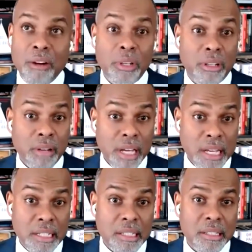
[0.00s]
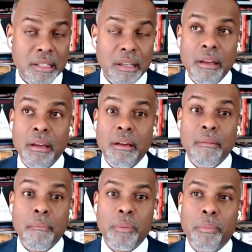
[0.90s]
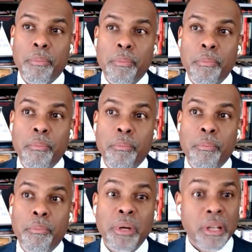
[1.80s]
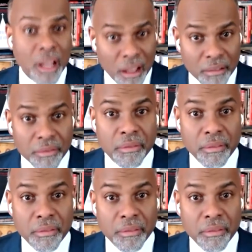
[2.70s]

not only grace, but love.